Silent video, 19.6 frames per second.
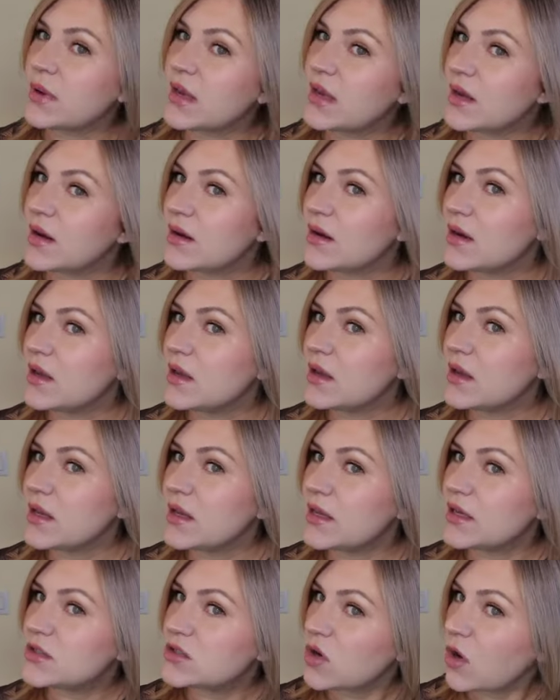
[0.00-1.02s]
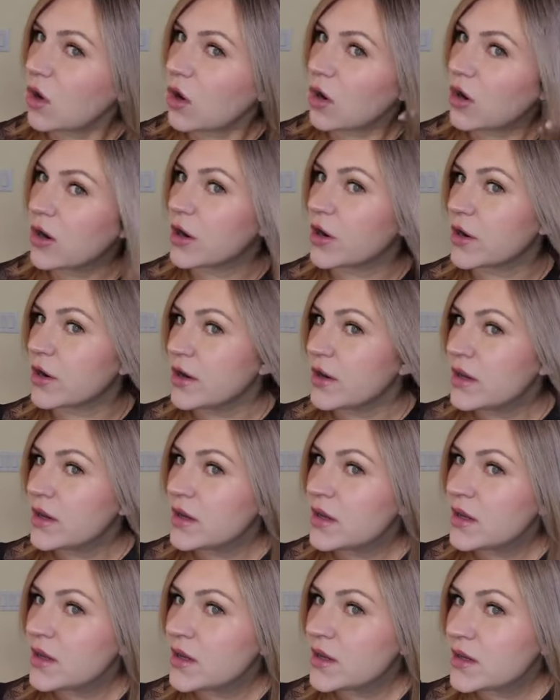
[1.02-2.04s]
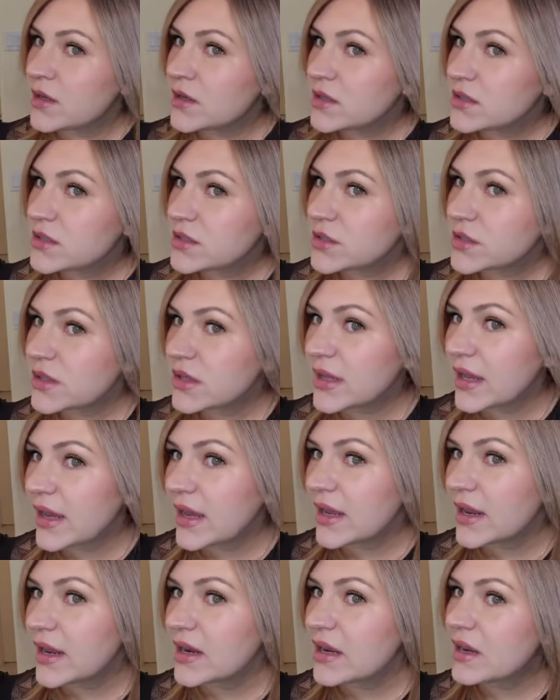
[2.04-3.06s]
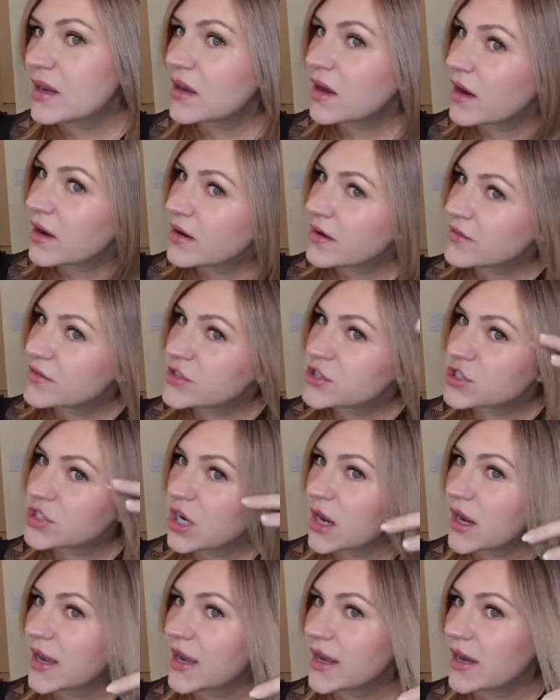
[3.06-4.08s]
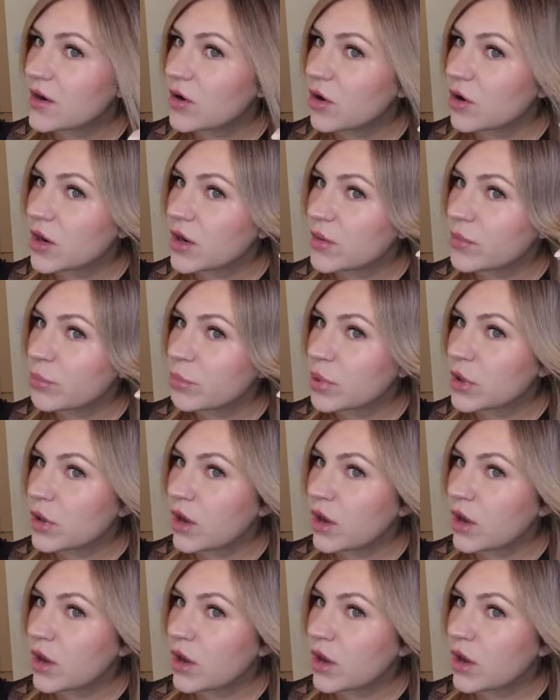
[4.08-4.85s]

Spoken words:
mean, it's hard to get any kind of shine on